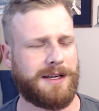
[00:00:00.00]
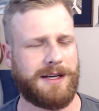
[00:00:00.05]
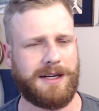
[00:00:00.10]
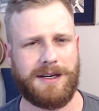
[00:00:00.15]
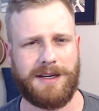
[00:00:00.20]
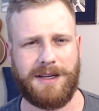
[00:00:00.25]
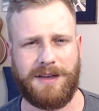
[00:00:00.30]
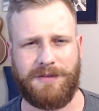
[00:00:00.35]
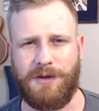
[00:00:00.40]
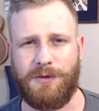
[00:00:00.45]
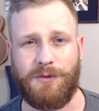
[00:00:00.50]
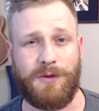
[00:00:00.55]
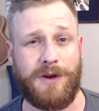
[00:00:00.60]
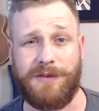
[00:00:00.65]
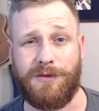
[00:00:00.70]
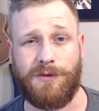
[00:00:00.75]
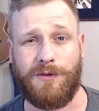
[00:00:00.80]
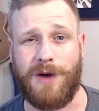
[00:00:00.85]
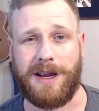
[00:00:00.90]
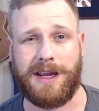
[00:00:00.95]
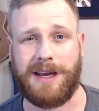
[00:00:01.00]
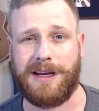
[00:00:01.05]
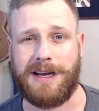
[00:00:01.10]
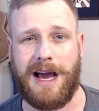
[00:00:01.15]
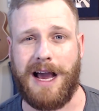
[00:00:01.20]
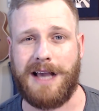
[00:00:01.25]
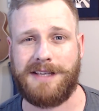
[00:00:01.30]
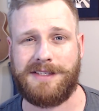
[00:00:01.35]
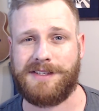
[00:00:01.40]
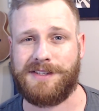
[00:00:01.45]
even
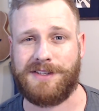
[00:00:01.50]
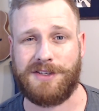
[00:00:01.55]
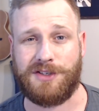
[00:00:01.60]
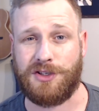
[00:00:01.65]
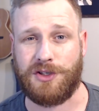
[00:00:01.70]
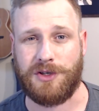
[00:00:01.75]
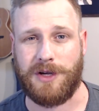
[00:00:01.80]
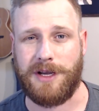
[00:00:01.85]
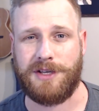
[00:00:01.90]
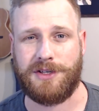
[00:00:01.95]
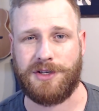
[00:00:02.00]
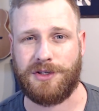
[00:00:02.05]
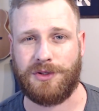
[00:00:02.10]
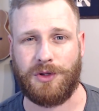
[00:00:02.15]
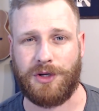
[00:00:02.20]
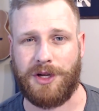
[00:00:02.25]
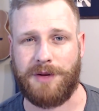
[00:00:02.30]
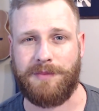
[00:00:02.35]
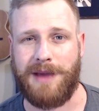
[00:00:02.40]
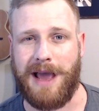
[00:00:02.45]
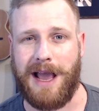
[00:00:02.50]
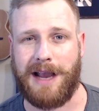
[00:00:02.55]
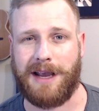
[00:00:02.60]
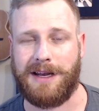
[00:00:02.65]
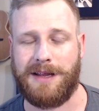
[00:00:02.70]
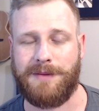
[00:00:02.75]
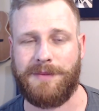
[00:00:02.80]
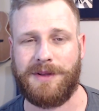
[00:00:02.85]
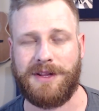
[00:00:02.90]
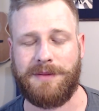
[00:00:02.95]
recognizes the stranger looking back
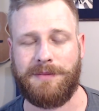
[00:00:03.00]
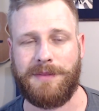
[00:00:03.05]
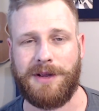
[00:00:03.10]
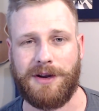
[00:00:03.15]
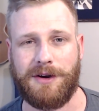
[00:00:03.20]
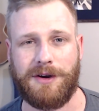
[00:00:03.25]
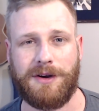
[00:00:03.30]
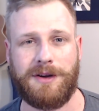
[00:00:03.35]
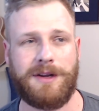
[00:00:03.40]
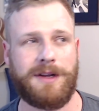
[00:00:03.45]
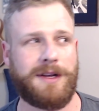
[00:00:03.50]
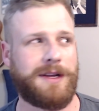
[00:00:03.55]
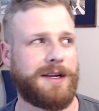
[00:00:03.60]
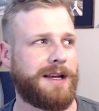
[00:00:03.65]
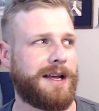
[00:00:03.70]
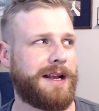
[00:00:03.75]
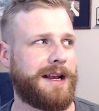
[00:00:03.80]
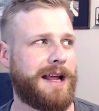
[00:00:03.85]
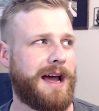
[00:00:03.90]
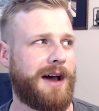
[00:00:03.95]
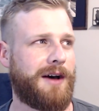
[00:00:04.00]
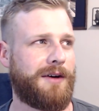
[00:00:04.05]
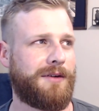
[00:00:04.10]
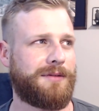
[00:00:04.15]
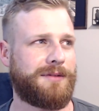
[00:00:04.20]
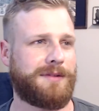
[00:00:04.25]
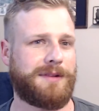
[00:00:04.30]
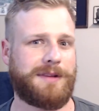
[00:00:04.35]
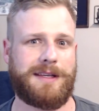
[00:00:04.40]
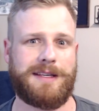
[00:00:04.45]
at him in the mirror, and
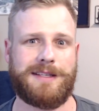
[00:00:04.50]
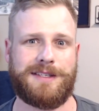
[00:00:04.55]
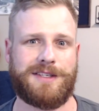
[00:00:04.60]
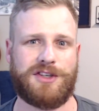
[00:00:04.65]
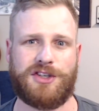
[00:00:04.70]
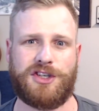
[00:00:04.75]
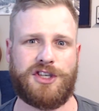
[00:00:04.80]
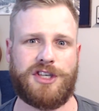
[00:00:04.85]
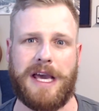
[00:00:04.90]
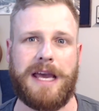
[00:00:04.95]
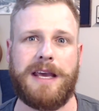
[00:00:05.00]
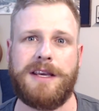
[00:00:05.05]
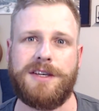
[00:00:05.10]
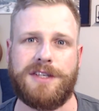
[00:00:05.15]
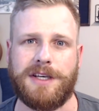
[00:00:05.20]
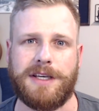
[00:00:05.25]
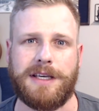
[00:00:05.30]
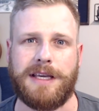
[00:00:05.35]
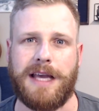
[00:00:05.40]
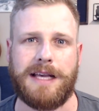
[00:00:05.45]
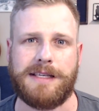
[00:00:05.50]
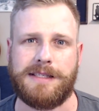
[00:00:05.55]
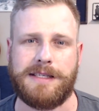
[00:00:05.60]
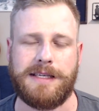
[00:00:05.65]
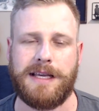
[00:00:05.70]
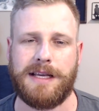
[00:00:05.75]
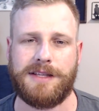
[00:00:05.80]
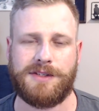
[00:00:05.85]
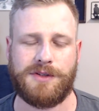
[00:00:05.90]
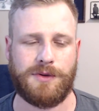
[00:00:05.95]
how he's just changing as
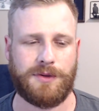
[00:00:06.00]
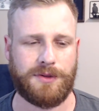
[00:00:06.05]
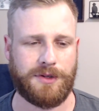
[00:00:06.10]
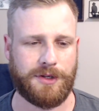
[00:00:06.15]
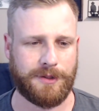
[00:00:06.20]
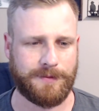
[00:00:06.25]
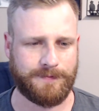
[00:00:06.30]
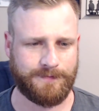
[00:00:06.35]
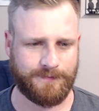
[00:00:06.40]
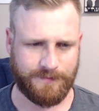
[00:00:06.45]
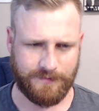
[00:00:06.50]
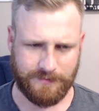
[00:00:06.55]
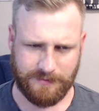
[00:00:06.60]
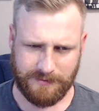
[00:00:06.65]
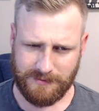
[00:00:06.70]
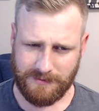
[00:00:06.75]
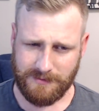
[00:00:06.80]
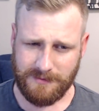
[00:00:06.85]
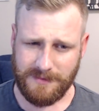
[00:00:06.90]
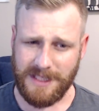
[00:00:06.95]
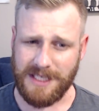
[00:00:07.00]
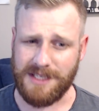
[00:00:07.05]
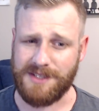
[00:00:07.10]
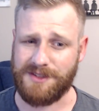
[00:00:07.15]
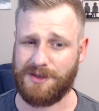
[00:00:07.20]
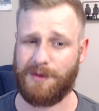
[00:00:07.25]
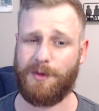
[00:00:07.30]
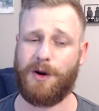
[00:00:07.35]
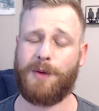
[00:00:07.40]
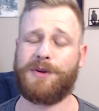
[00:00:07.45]
he gets older.
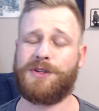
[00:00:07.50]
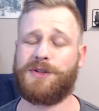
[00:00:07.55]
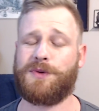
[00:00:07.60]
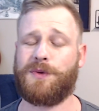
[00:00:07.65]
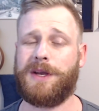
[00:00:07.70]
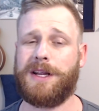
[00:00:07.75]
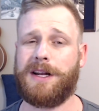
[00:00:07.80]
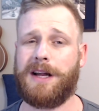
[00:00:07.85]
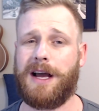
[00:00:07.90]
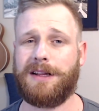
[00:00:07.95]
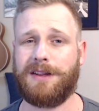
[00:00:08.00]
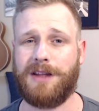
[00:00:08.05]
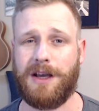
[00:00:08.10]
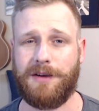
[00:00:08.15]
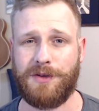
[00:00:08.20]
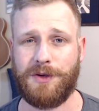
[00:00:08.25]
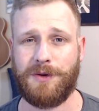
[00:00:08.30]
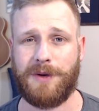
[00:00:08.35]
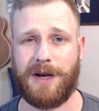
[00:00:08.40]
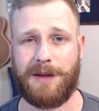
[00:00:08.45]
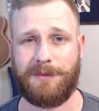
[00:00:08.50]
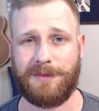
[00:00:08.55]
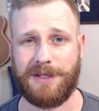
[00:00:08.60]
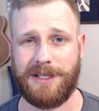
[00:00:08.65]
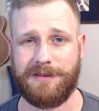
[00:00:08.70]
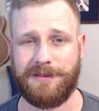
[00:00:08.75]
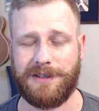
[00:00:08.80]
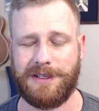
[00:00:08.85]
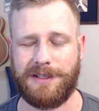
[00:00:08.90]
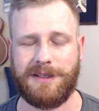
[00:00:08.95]
Somewhere Between I Love You and I'm
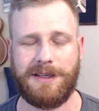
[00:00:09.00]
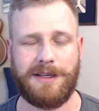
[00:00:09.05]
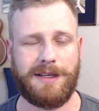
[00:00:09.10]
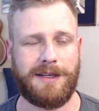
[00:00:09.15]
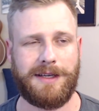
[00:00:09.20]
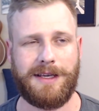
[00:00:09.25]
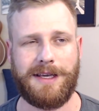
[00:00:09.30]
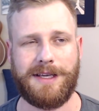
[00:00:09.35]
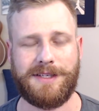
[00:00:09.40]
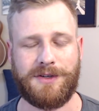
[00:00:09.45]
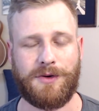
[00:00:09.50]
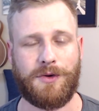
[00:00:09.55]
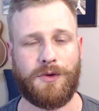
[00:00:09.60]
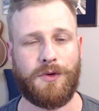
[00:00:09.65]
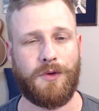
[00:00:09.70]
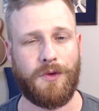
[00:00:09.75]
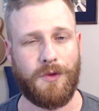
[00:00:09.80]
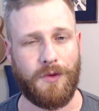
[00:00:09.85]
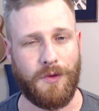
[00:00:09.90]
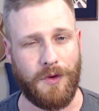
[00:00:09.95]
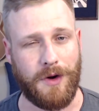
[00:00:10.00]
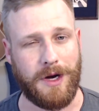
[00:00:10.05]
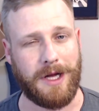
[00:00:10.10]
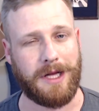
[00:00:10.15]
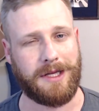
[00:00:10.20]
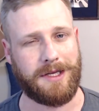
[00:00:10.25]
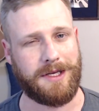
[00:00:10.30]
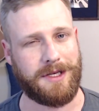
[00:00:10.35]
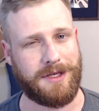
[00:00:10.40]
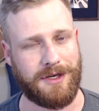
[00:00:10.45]
Leaving is a
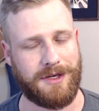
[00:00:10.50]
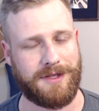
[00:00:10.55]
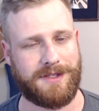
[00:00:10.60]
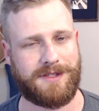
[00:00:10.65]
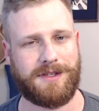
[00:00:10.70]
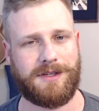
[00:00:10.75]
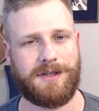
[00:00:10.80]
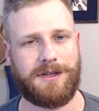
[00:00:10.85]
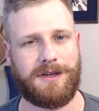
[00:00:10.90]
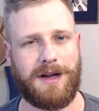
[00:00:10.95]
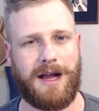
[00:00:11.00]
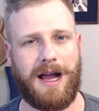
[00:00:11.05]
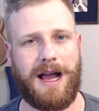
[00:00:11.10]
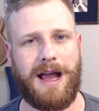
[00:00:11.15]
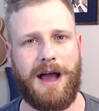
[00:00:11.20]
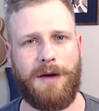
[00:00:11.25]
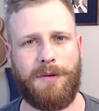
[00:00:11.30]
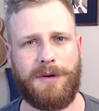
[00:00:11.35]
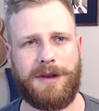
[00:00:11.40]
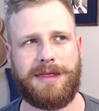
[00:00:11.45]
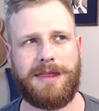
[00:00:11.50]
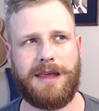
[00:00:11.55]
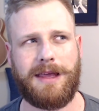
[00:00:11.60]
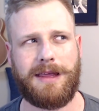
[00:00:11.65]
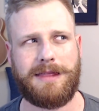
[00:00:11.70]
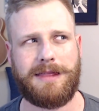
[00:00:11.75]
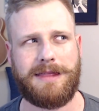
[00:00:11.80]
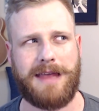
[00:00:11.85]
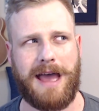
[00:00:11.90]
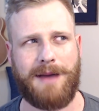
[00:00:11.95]
really good song. I would
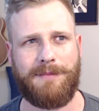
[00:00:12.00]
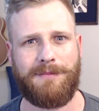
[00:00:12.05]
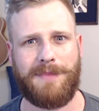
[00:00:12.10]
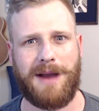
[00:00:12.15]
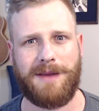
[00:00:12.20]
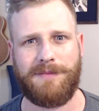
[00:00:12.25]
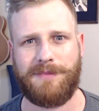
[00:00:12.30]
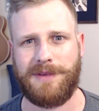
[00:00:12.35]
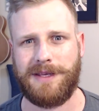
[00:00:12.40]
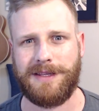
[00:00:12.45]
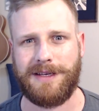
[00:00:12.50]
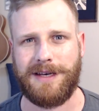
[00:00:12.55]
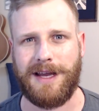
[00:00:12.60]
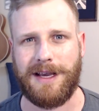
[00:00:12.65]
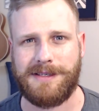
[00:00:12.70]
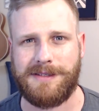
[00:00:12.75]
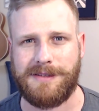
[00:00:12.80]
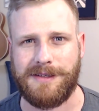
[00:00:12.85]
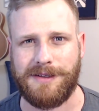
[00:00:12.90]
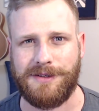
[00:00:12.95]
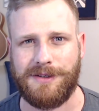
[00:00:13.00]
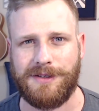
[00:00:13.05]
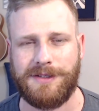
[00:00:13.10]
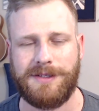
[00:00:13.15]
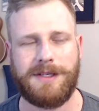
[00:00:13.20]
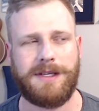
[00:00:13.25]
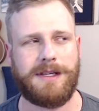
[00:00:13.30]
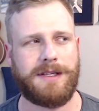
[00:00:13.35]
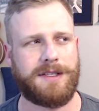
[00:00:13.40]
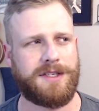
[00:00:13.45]
think that might be the next single,
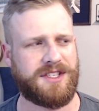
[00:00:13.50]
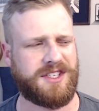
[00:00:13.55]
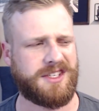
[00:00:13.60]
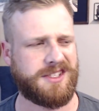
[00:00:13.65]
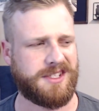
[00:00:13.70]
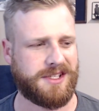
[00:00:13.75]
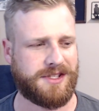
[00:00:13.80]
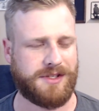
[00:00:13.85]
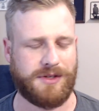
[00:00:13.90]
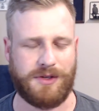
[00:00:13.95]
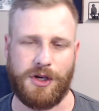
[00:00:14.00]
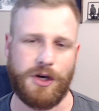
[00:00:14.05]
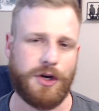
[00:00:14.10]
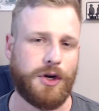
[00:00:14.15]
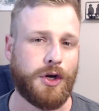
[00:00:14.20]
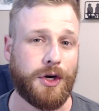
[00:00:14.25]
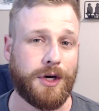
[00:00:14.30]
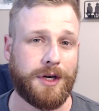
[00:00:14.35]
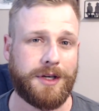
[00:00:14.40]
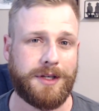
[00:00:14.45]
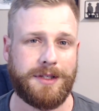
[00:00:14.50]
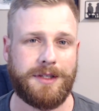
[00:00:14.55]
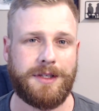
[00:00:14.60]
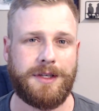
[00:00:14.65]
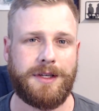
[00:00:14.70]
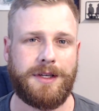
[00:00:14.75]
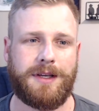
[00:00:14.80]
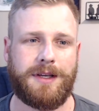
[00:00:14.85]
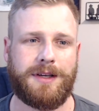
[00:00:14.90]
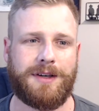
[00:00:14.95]
just because it's a good hook,
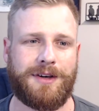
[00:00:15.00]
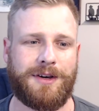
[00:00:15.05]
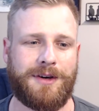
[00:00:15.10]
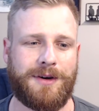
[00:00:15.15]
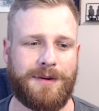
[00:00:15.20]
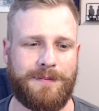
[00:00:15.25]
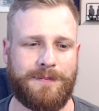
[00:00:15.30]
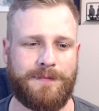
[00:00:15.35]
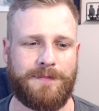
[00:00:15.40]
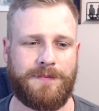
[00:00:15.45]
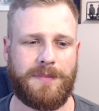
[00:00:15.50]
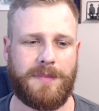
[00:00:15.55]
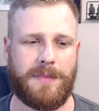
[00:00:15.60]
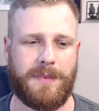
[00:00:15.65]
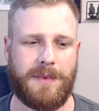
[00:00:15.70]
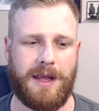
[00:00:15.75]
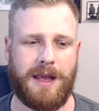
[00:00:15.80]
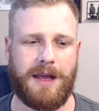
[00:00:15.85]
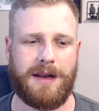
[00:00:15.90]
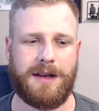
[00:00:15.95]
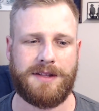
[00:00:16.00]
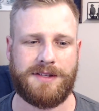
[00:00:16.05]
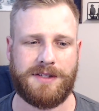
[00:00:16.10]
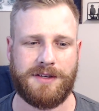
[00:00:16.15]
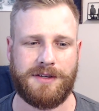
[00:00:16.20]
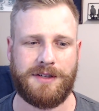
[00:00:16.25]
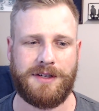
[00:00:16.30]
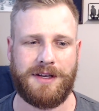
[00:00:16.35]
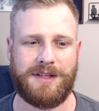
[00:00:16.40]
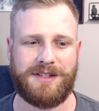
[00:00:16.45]
and it's
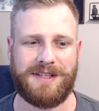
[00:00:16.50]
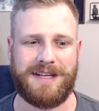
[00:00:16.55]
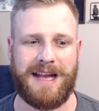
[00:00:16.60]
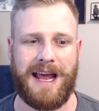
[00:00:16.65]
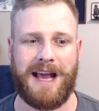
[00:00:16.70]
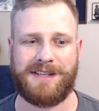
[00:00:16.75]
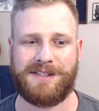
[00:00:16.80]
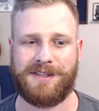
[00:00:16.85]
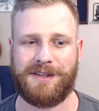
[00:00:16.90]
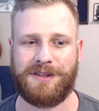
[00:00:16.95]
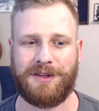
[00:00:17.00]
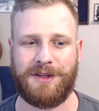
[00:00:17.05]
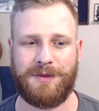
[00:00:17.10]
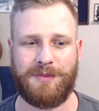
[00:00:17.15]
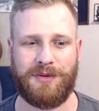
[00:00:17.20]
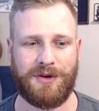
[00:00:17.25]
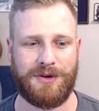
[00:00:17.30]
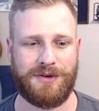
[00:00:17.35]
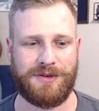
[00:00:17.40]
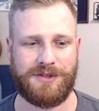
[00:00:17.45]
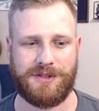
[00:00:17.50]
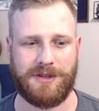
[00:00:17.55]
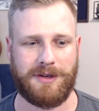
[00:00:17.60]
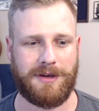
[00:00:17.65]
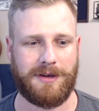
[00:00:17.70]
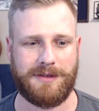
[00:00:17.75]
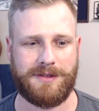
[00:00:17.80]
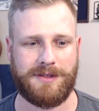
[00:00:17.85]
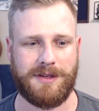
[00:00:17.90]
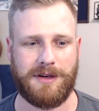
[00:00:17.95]
an excellently produced
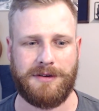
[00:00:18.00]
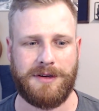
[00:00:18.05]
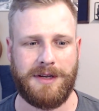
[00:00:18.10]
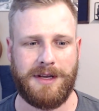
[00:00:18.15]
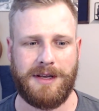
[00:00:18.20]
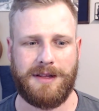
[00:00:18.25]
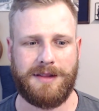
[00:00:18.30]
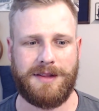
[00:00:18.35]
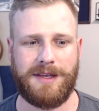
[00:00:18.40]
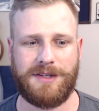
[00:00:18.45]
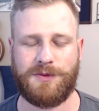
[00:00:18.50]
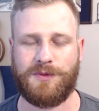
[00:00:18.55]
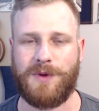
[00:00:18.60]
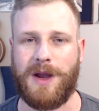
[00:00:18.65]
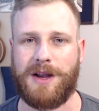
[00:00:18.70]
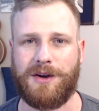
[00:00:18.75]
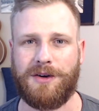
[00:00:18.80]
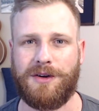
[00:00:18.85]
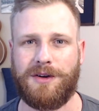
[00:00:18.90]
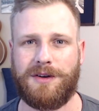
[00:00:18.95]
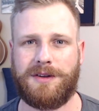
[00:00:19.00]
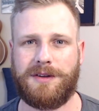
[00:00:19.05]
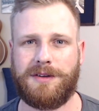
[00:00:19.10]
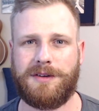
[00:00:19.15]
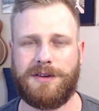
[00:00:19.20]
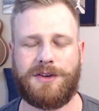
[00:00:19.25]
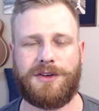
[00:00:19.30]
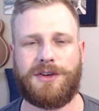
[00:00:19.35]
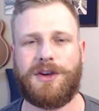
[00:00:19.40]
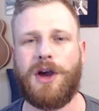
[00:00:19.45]
song. So this record,
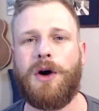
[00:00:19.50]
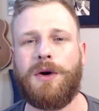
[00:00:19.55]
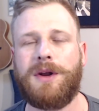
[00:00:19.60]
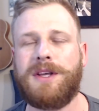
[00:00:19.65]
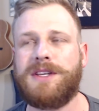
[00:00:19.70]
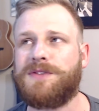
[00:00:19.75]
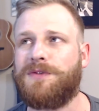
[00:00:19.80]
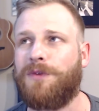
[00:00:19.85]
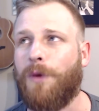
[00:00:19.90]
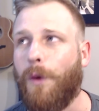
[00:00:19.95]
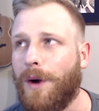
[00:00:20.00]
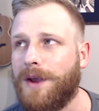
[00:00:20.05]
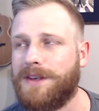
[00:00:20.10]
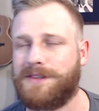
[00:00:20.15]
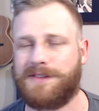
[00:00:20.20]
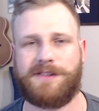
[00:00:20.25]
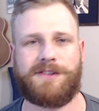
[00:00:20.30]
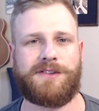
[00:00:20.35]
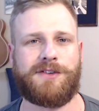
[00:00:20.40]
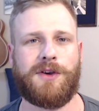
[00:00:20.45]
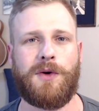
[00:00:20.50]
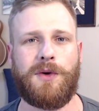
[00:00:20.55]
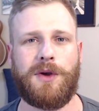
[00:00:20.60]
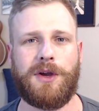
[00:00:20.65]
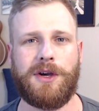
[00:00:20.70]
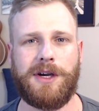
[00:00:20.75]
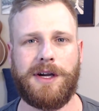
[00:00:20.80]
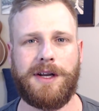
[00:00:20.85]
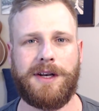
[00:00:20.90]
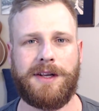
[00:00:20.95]
Cody's voice is so
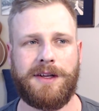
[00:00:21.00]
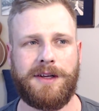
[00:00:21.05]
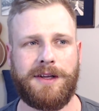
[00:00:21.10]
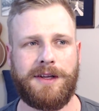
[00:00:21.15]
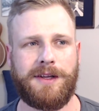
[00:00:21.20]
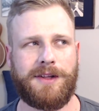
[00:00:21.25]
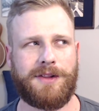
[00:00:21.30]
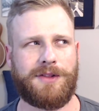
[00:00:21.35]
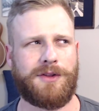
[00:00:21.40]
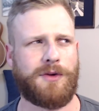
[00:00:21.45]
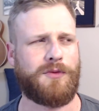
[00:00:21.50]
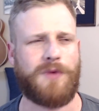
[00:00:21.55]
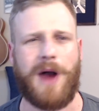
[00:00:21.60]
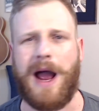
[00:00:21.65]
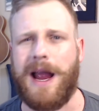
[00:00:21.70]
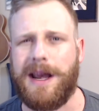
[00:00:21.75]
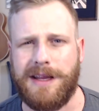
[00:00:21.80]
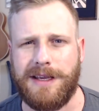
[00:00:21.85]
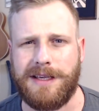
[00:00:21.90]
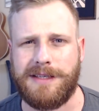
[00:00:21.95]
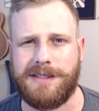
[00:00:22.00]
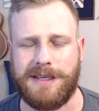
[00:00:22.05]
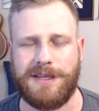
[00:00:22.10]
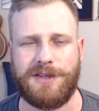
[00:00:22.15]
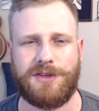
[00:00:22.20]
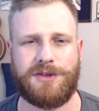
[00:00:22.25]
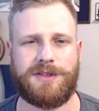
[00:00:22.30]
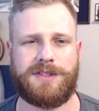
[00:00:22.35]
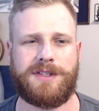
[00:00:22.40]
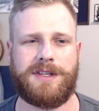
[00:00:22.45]
good. The writing is
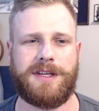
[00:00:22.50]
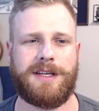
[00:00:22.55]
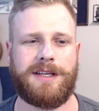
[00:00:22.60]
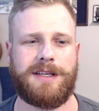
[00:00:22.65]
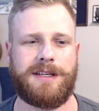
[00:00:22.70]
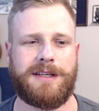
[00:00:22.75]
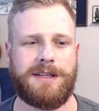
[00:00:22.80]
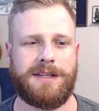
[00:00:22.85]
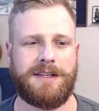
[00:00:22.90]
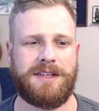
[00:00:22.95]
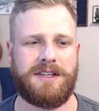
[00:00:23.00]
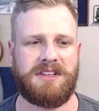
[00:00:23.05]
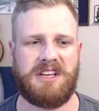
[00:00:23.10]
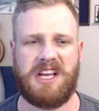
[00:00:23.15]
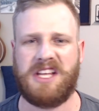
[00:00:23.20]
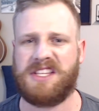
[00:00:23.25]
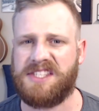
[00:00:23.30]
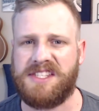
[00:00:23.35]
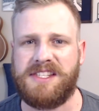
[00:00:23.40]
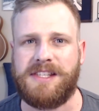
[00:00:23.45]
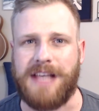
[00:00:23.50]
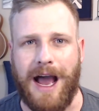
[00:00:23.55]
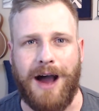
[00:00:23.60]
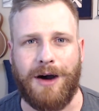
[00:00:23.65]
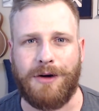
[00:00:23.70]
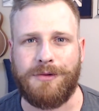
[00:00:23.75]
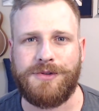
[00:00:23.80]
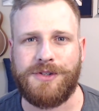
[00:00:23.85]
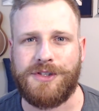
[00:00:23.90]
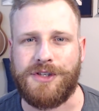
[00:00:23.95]
interesting. It
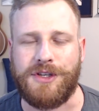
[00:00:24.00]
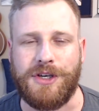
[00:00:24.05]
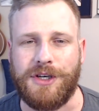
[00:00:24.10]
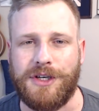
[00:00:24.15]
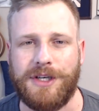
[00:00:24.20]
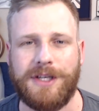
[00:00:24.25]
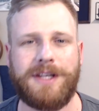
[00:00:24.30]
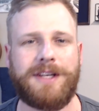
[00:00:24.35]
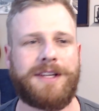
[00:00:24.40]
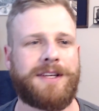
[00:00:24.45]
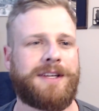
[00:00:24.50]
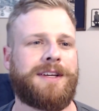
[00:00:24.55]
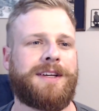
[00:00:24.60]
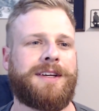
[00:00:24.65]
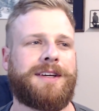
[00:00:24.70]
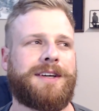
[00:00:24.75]
sounds good,